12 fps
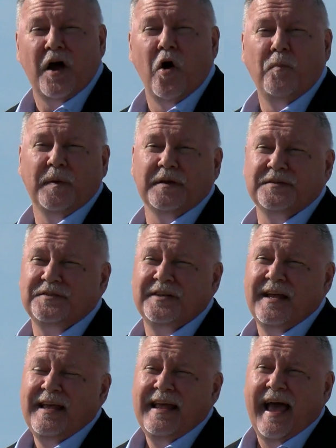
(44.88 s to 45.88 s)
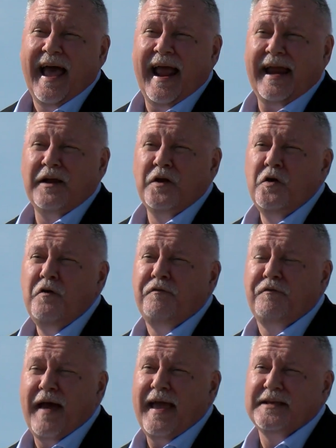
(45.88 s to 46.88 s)
opens a new
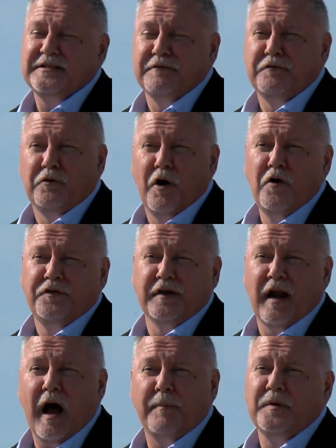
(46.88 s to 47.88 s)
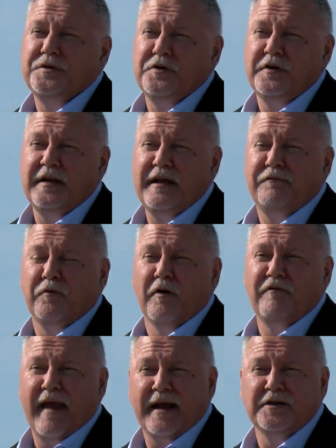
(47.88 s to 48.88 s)
phase of growth and opportunity for
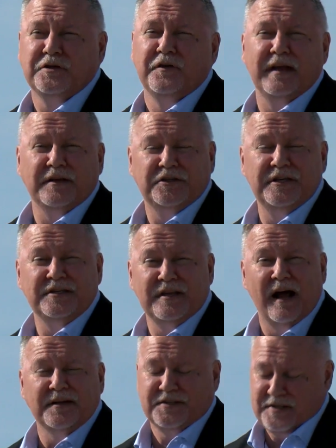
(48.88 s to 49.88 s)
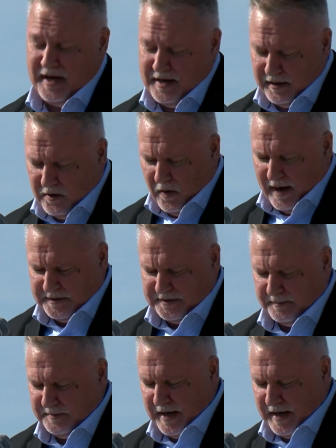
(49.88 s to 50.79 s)
Evangel that she's not seen in quite some